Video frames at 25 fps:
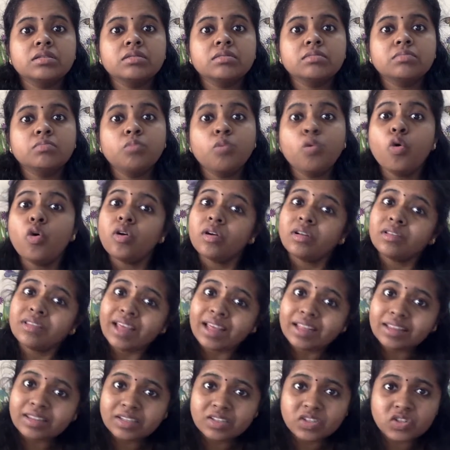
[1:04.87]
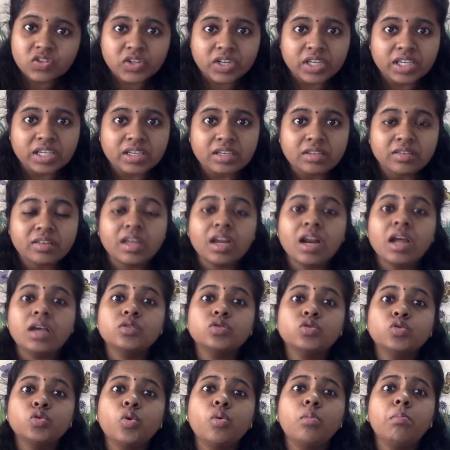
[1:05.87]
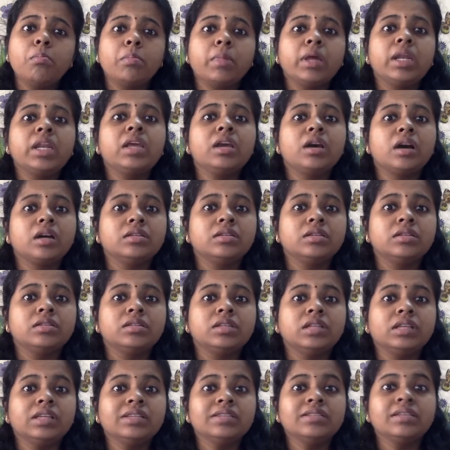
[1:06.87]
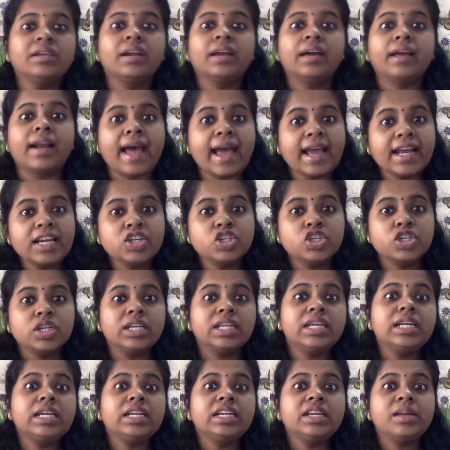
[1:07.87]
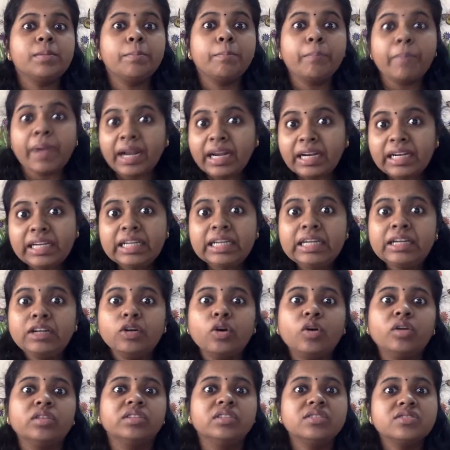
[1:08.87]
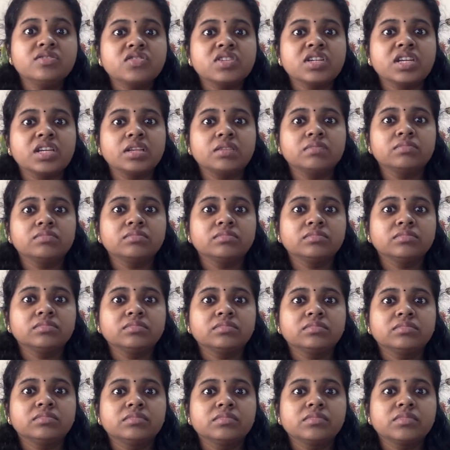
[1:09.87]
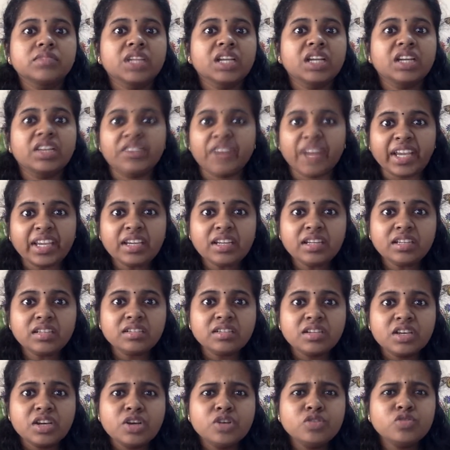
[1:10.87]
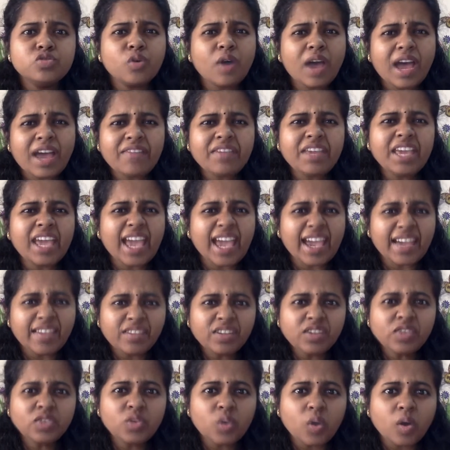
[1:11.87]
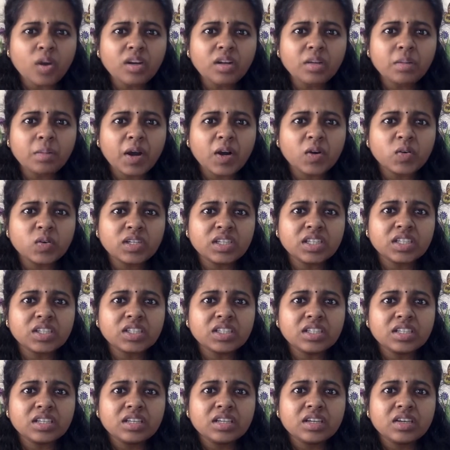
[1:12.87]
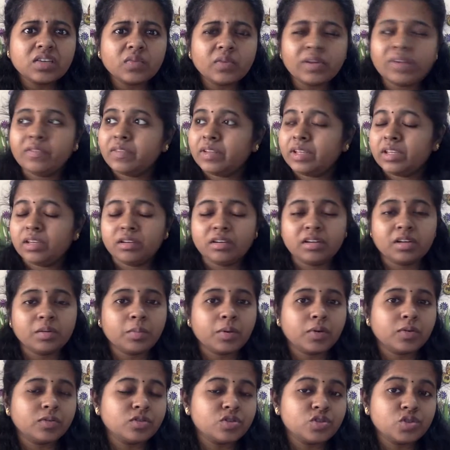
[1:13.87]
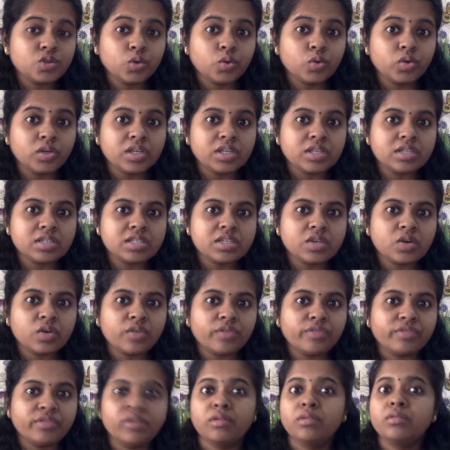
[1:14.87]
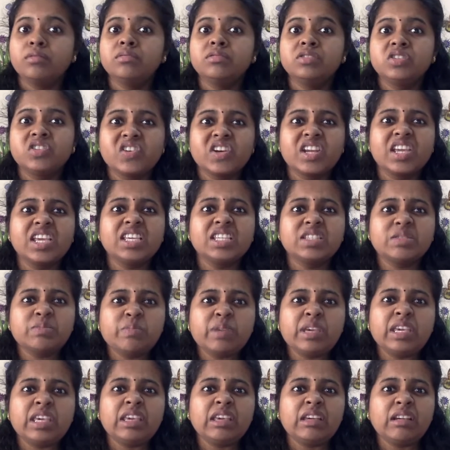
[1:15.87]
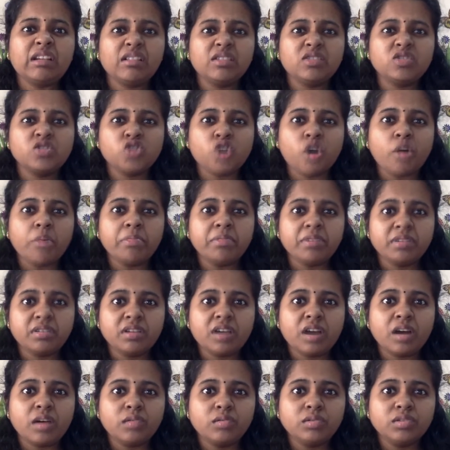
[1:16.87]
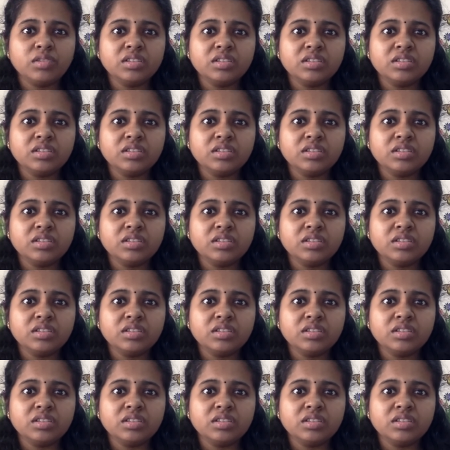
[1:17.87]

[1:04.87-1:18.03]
more than the tree, there are so many other things that are actually dependent on the tree, right? So have you ever thought about it when we hear about stories of trees being chopped down?